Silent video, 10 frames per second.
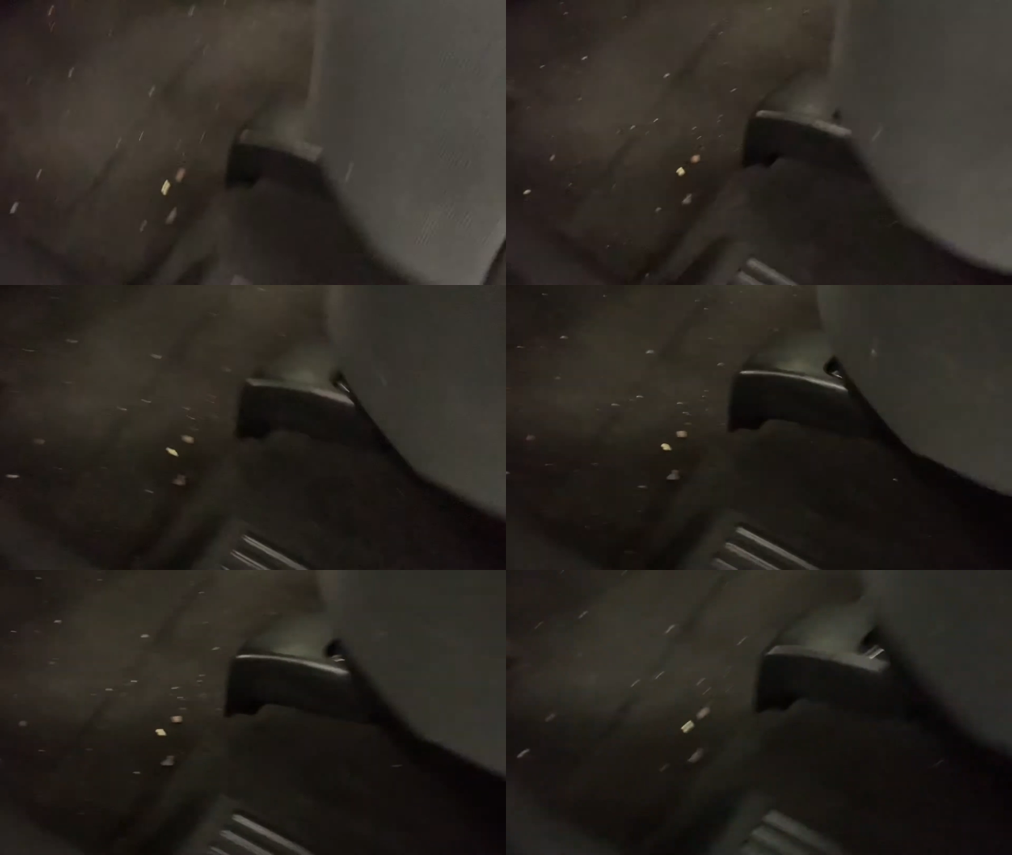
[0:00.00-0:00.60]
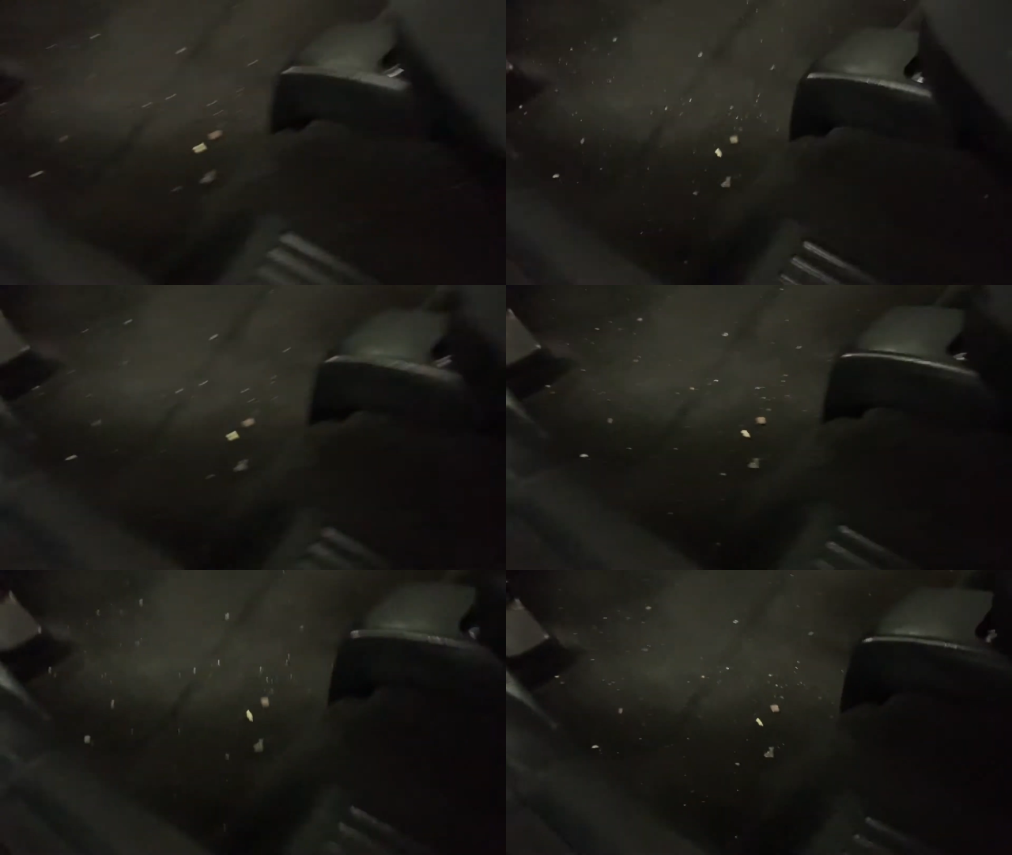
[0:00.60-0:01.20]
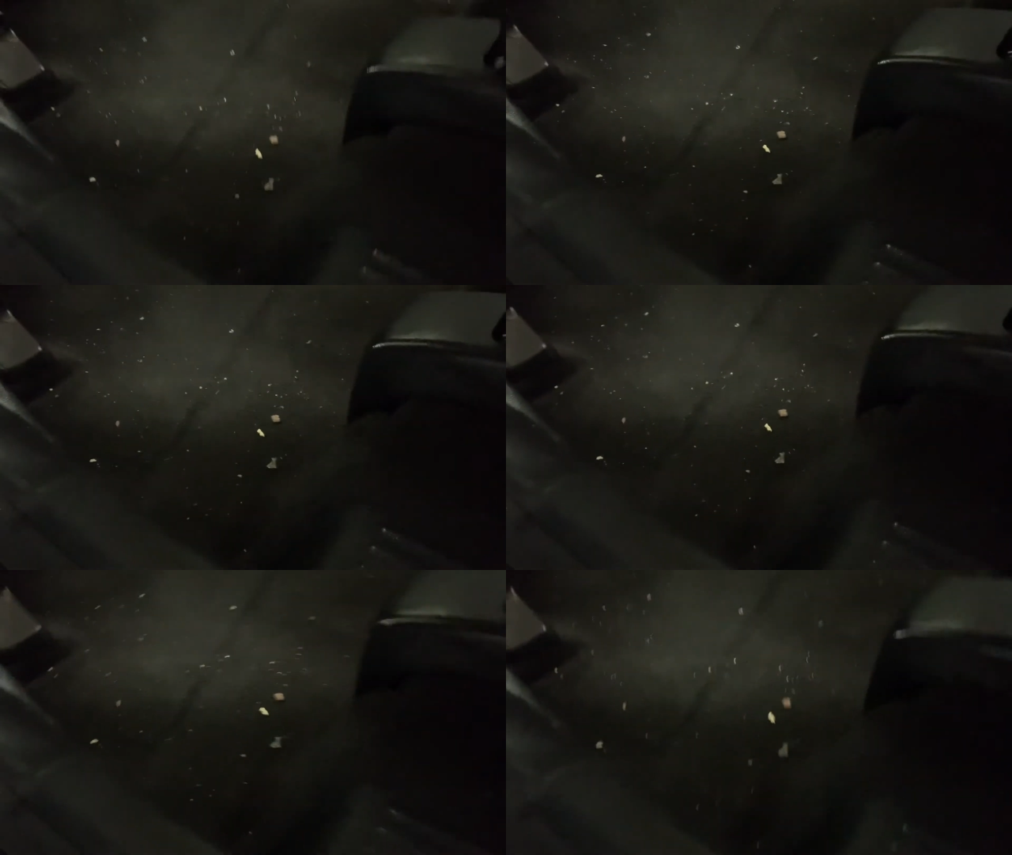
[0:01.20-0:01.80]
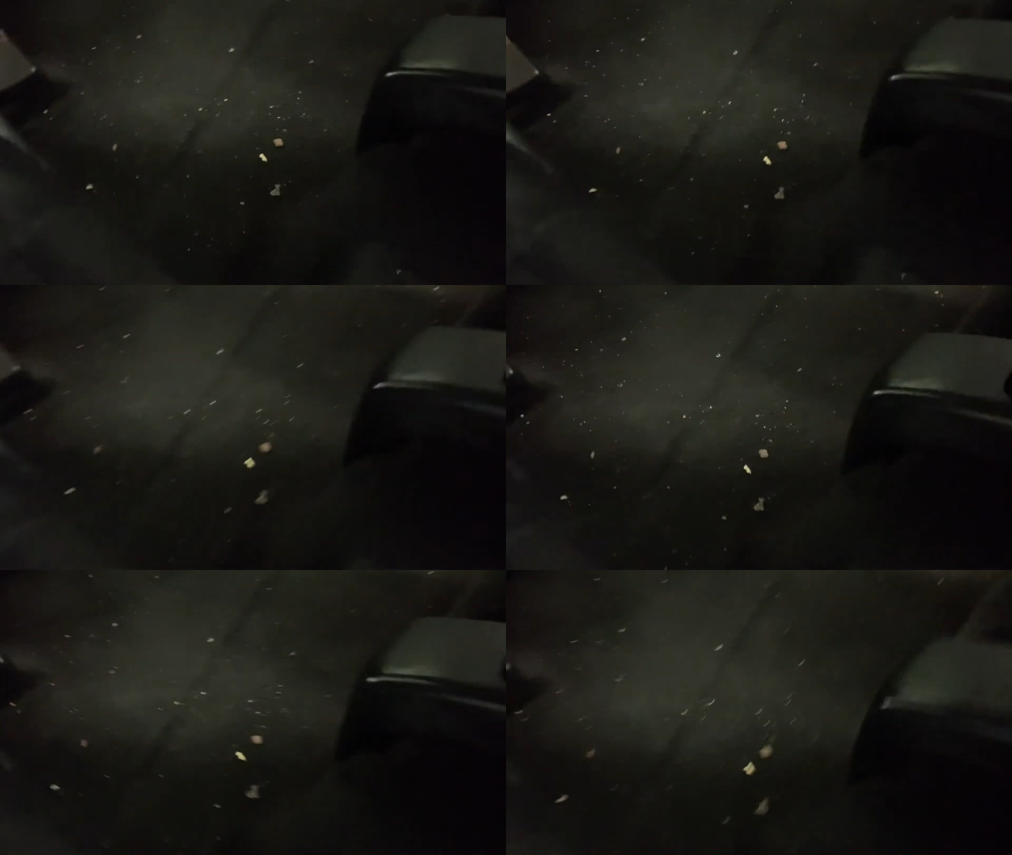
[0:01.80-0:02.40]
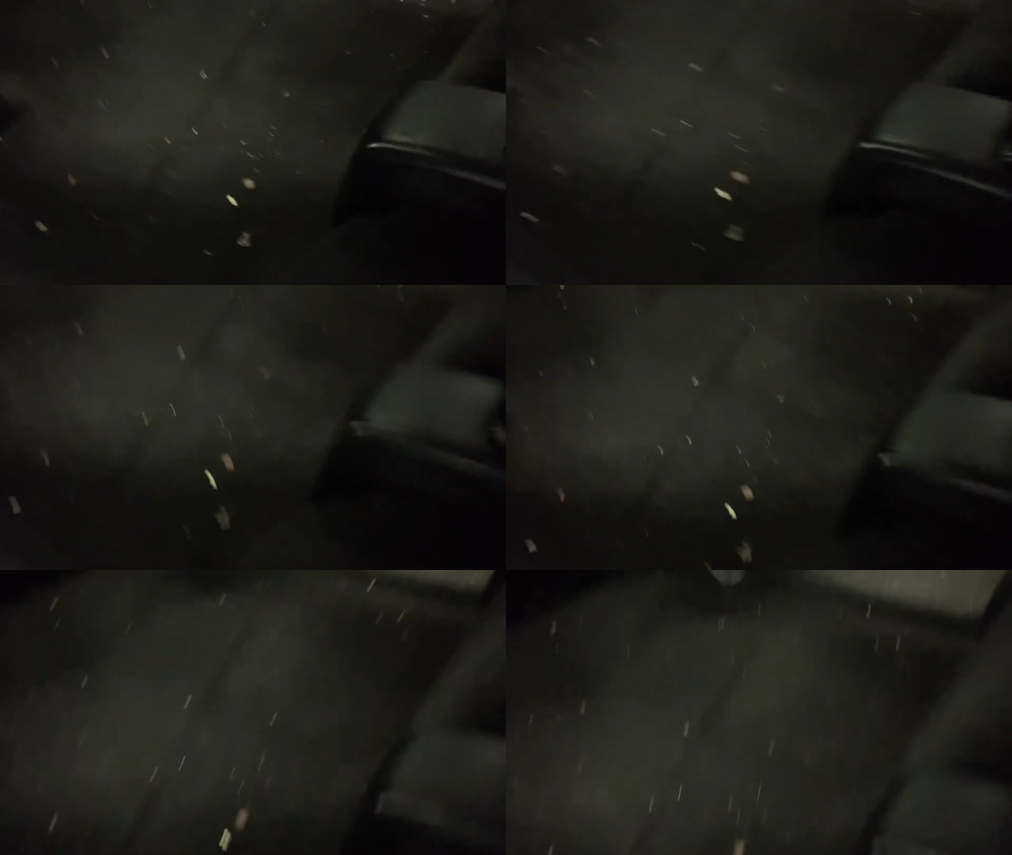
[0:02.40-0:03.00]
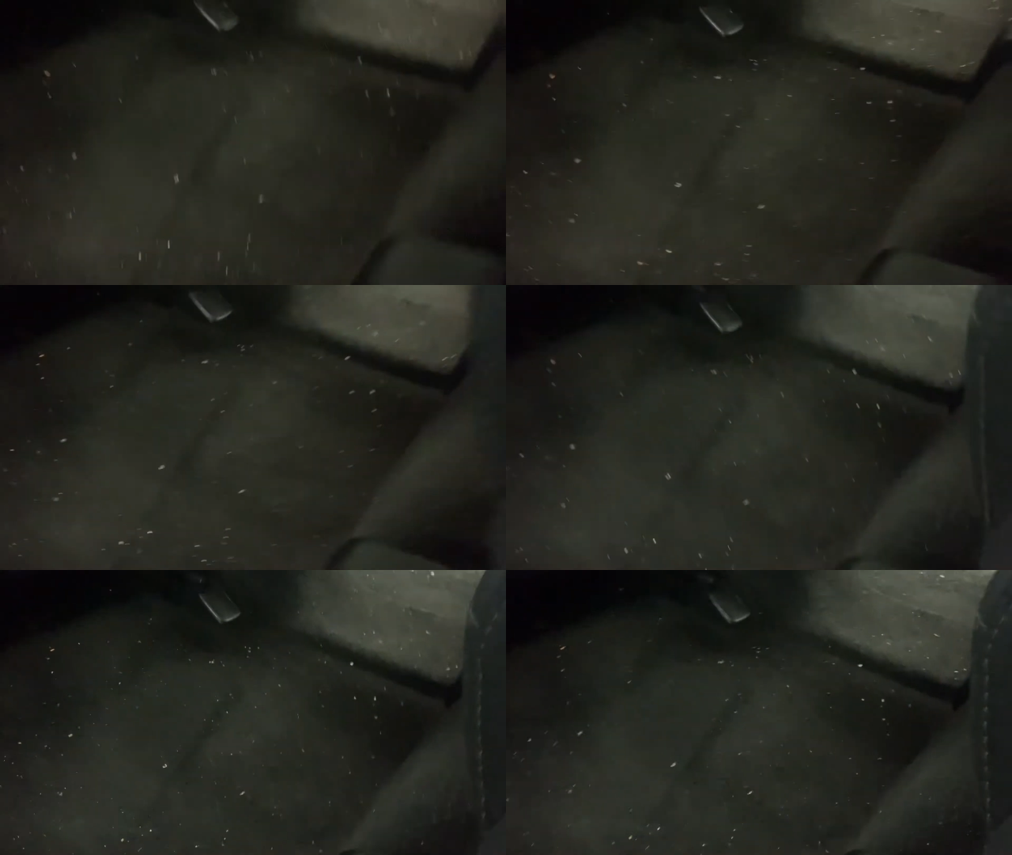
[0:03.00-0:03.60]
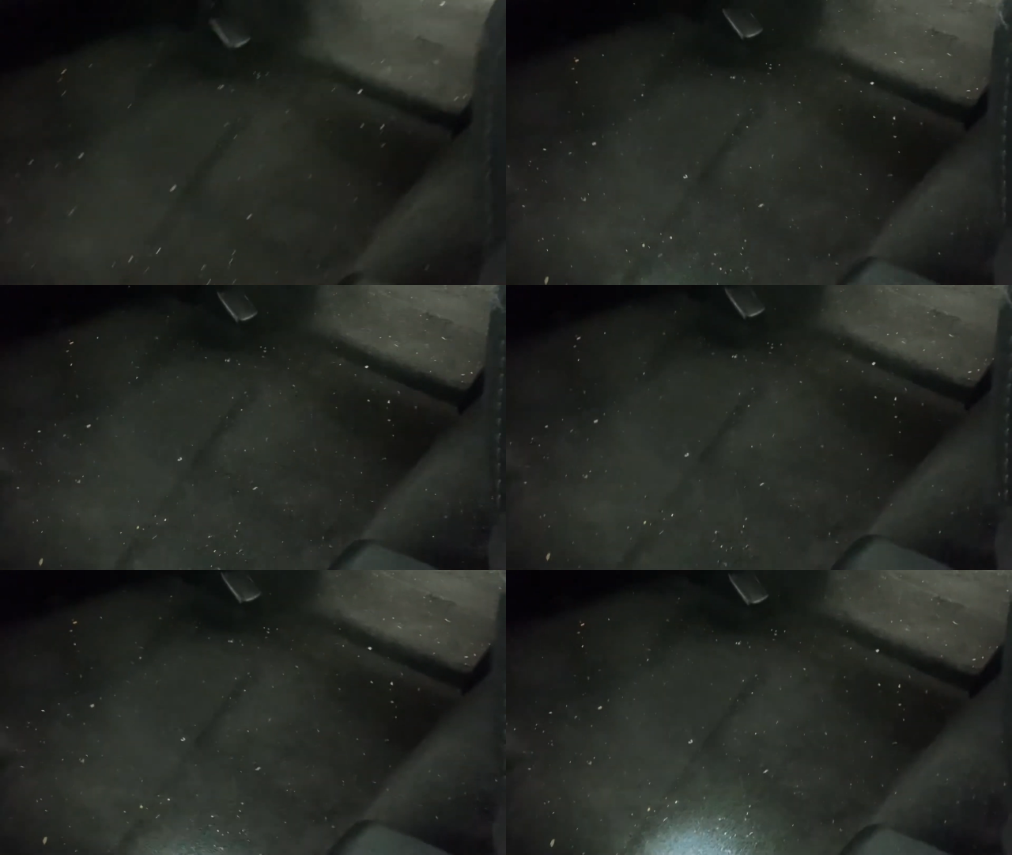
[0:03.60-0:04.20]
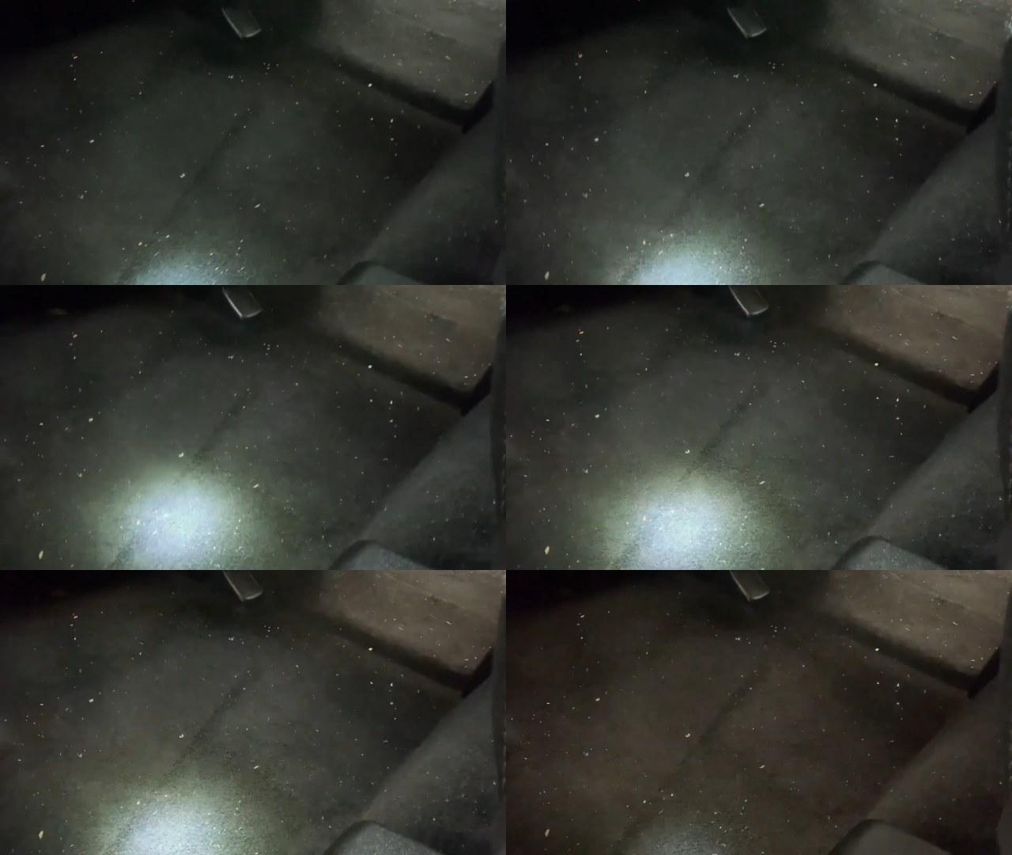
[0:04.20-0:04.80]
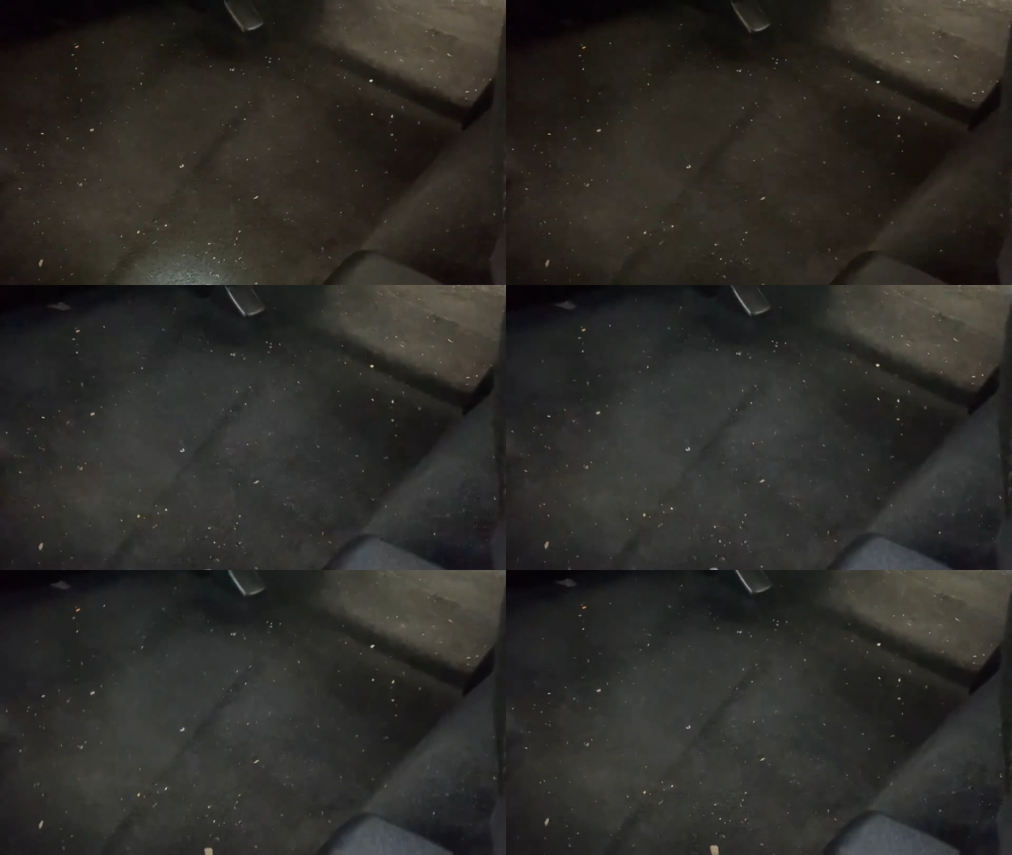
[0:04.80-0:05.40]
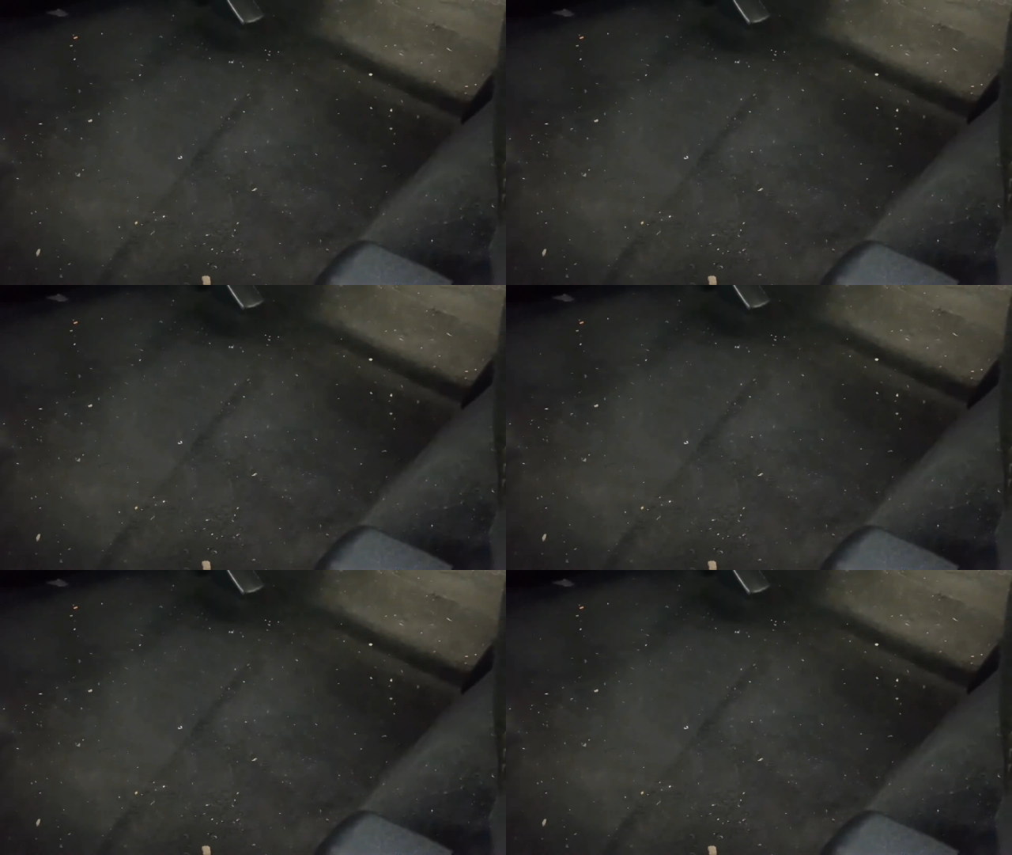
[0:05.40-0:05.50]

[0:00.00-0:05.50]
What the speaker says: Nobody's mouth can be seen.